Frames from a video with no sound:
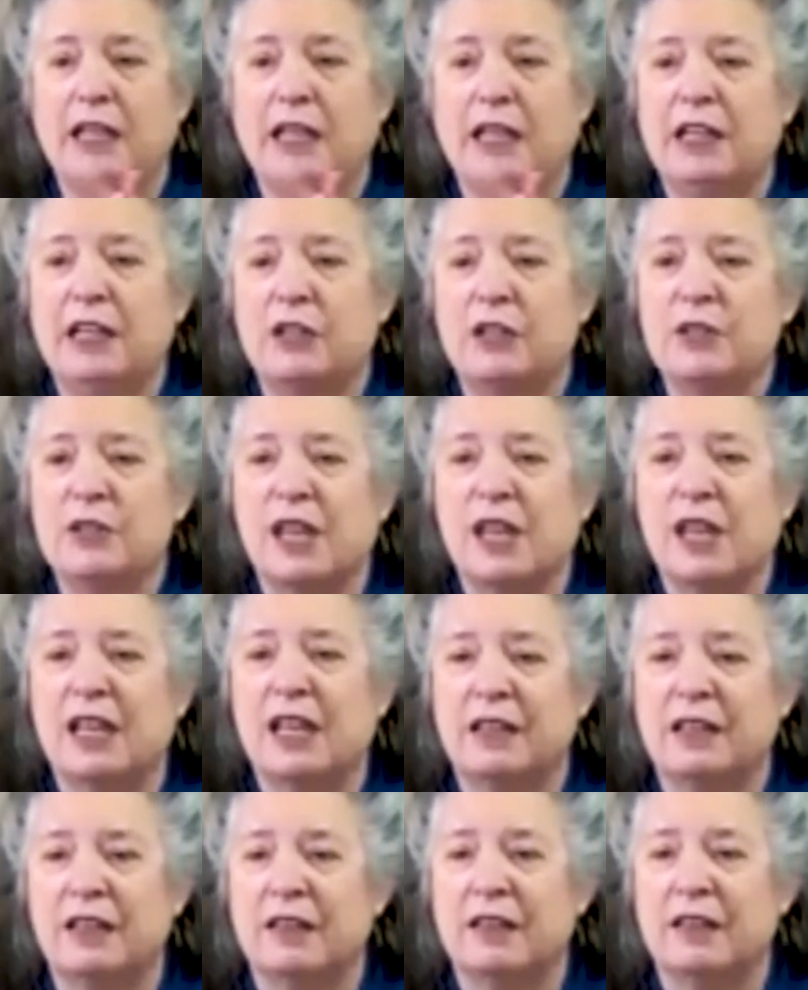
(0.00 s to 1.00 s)
needles
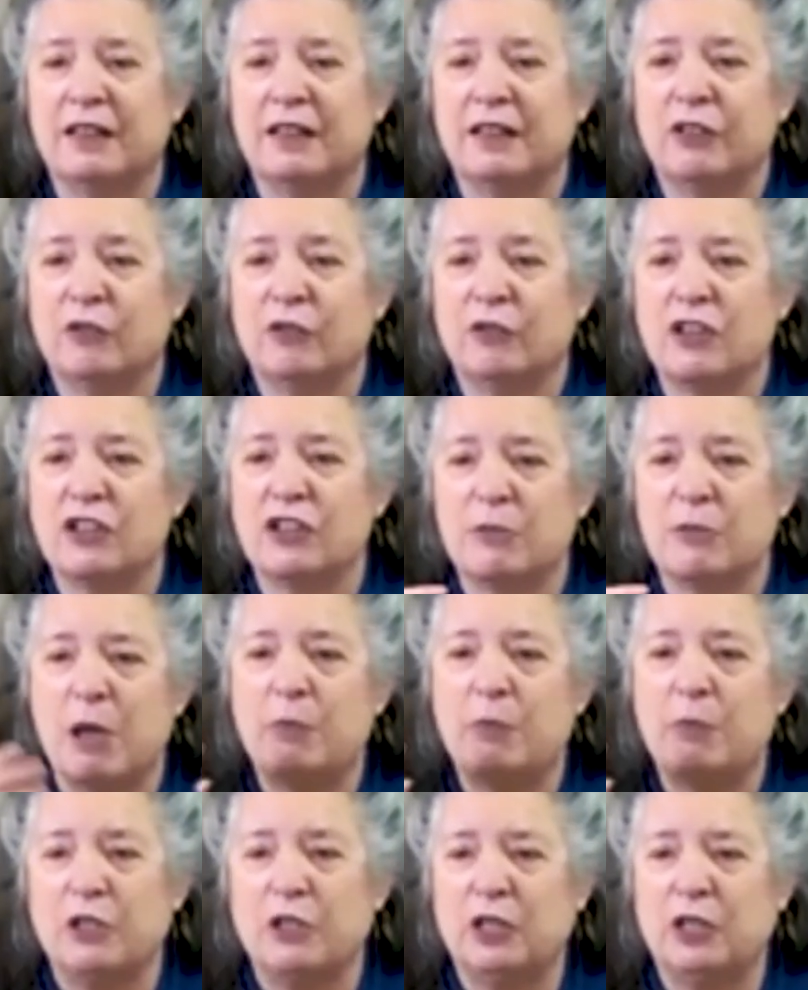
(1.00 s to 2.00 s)
and crush them
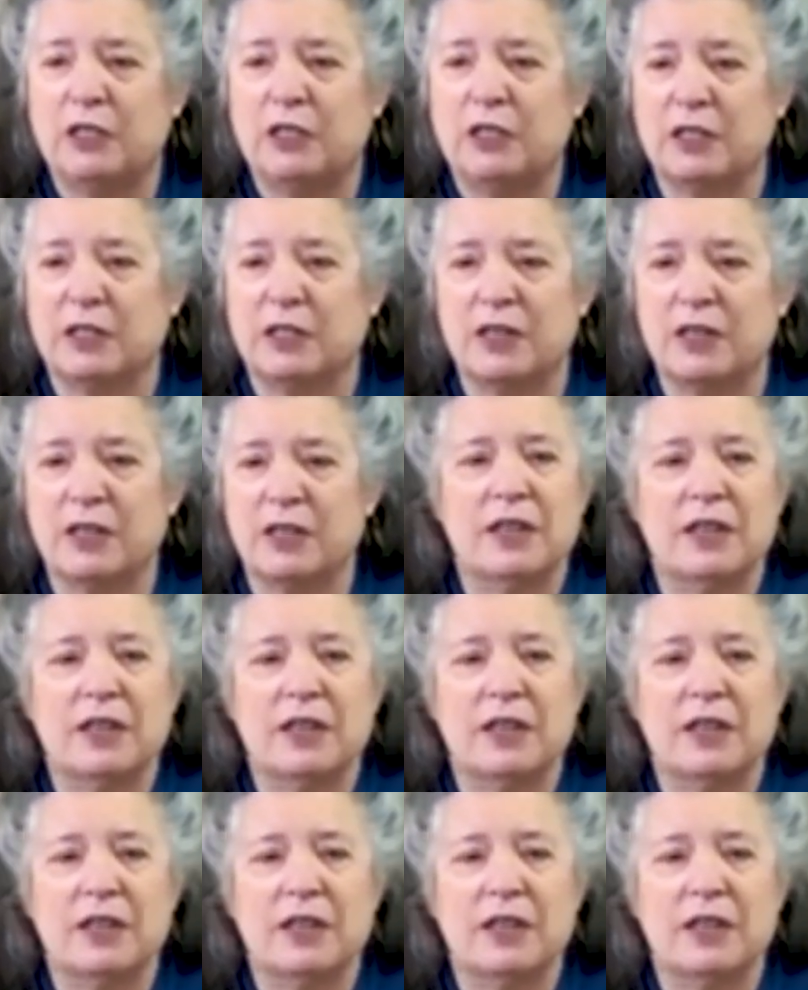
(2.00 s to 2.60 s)
up and you get to